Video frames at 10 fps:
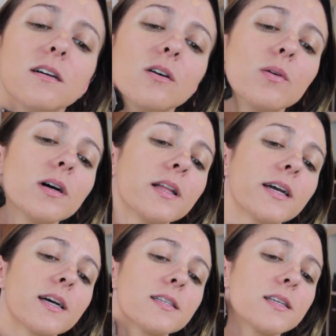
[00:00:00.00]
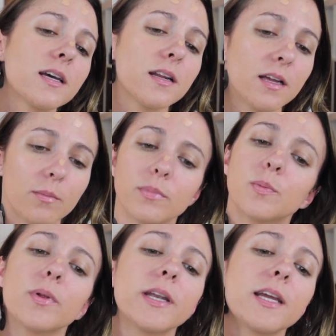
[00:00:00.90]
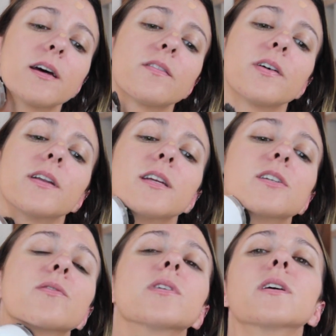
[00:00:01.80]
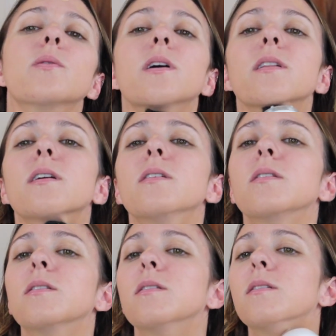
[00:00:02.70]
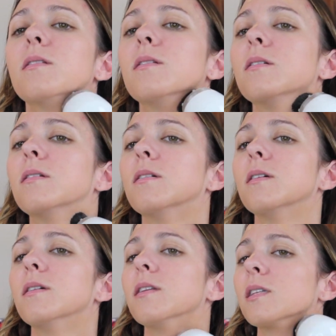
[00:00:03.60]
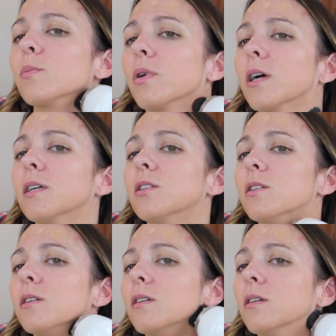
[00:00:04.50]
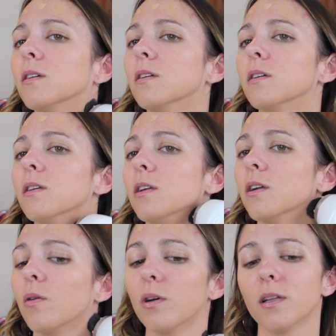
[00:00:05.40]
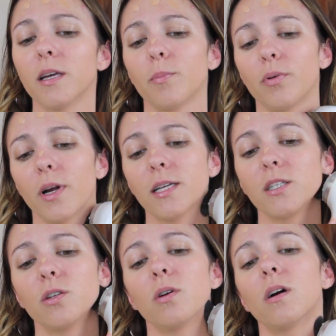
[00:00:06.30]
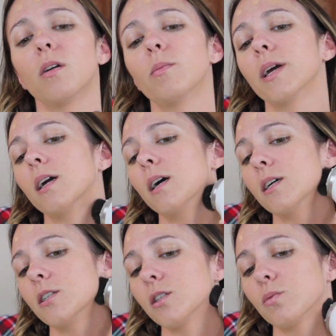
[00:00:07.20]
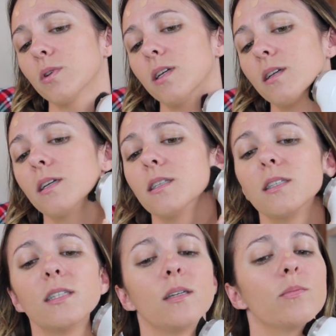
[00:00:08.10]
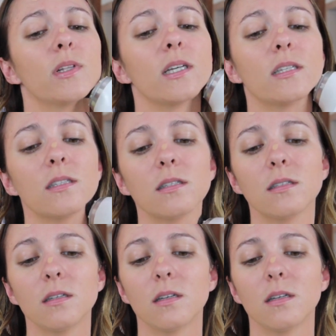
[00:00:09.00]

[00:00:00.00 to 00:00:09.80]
oh, well, like I said, it's blending out the foundation really well, though. This brush. You don't want to, like, press too hard. Oh, my gosh, it's really, like, seamless.